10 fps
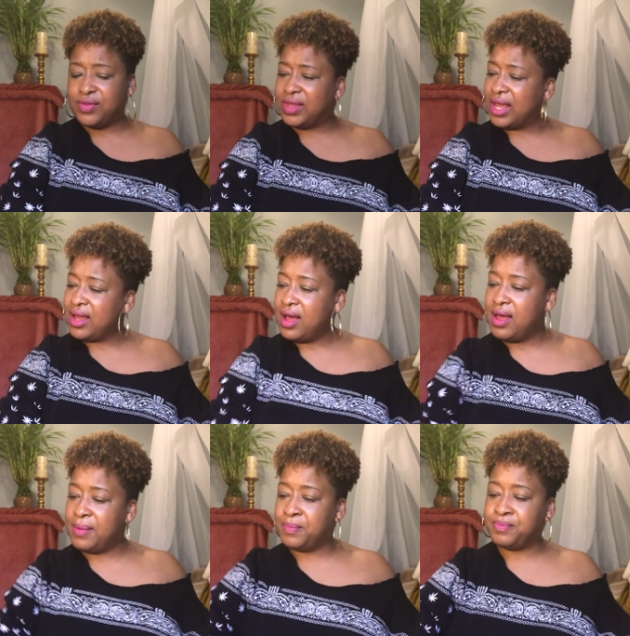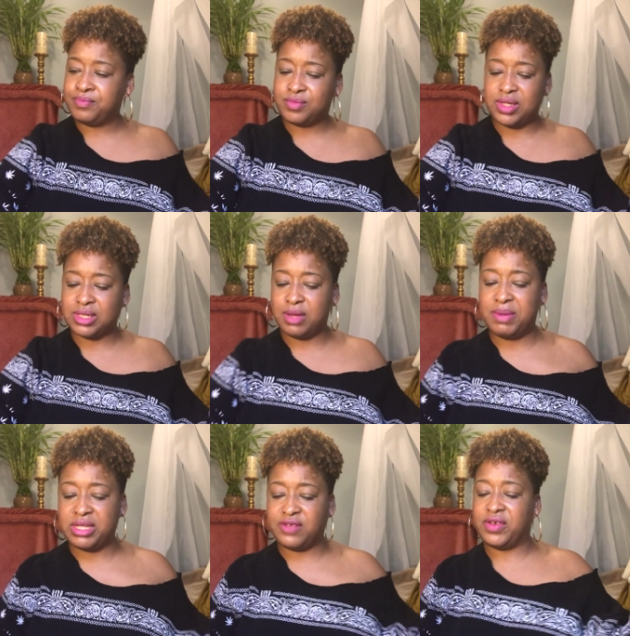They, um, this could
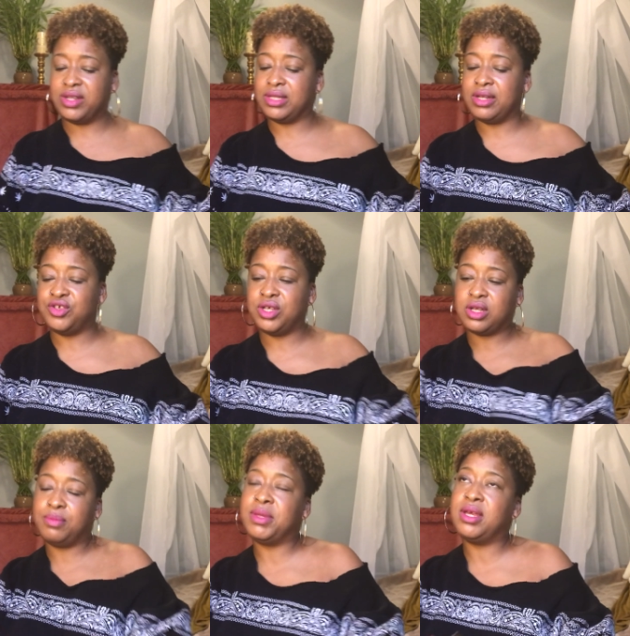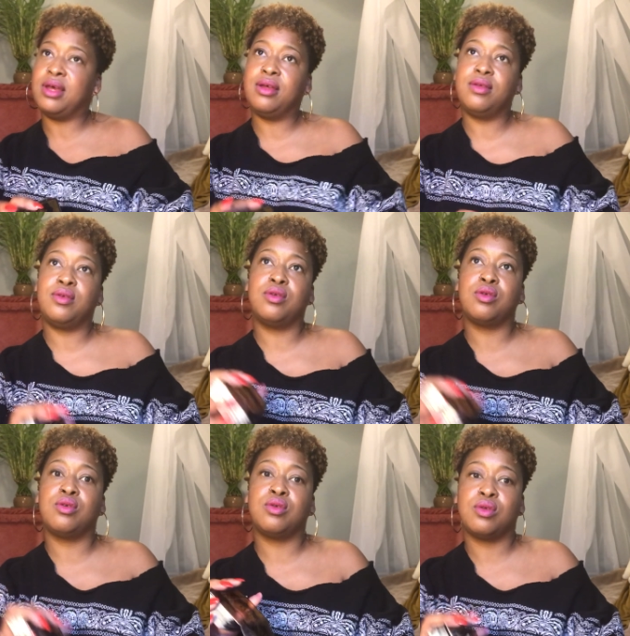be a defeatist energy. It could be a,
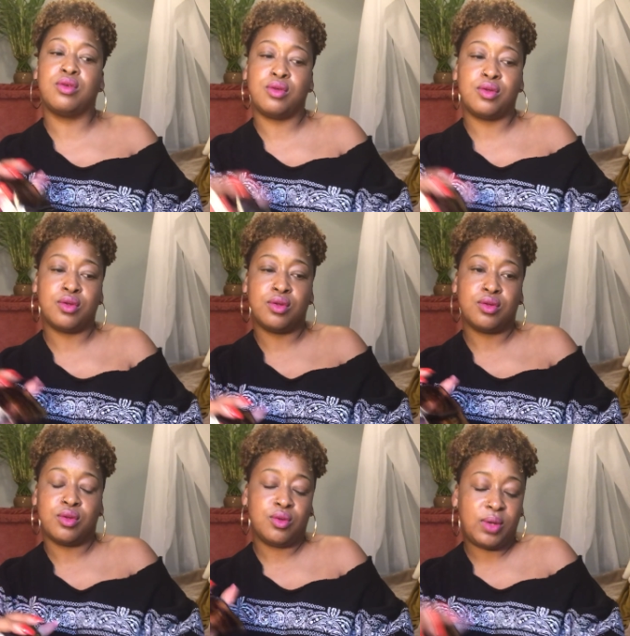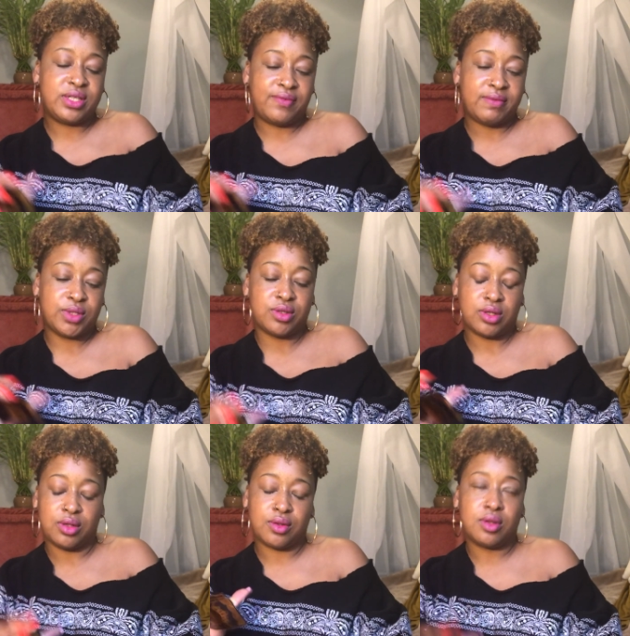that's Five of Swords
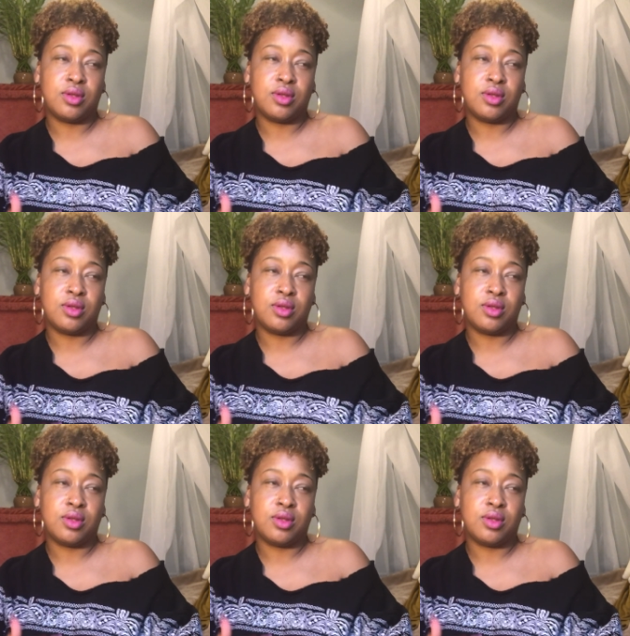here.